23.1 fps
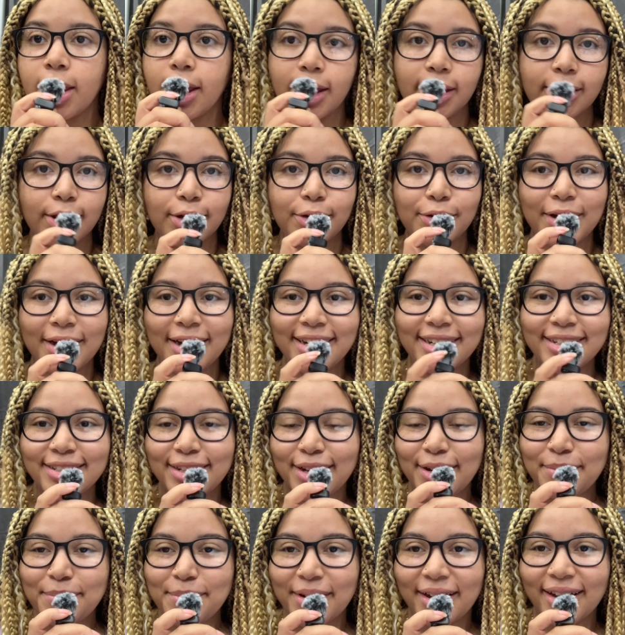Hello guys,
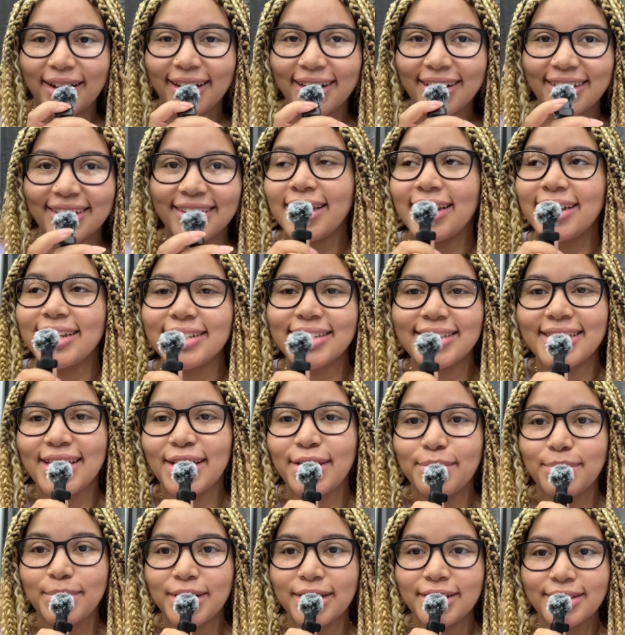I'm back. It is
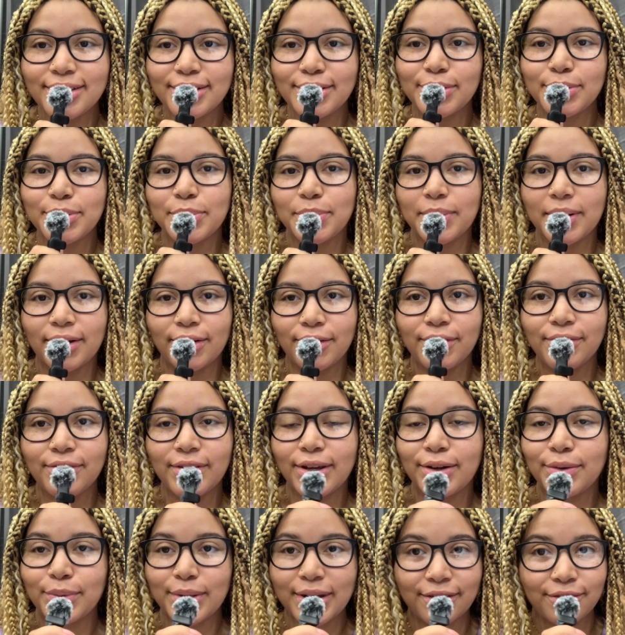10 minutes to 12
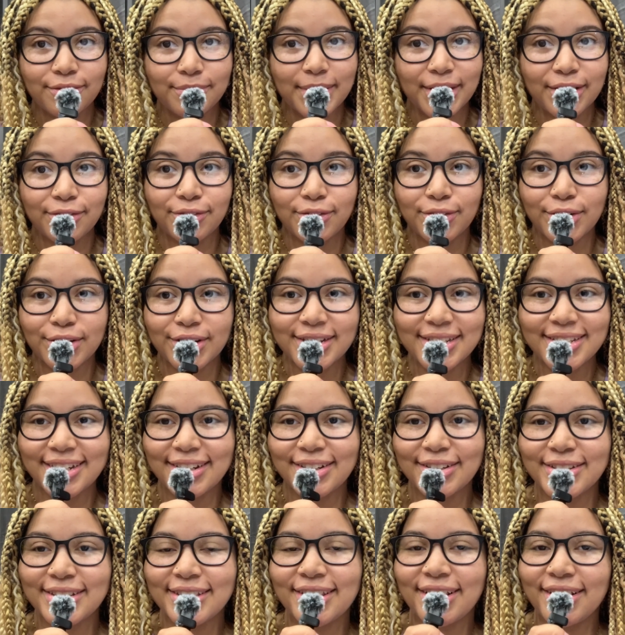and we have made 4
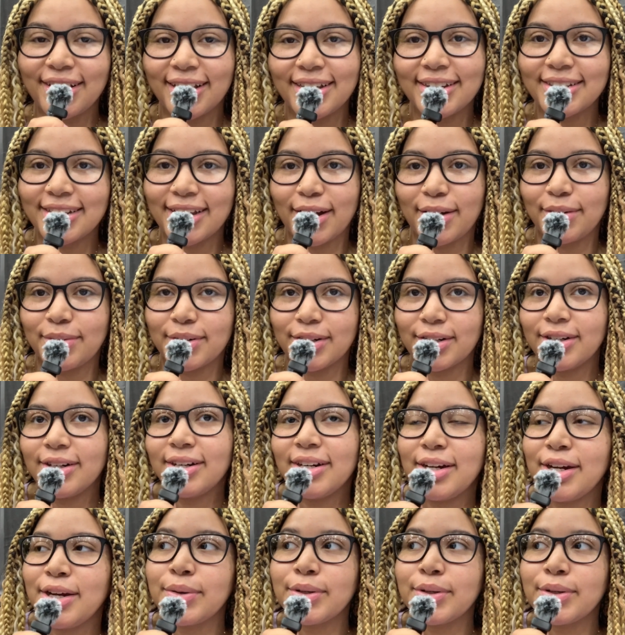sales in the last hour.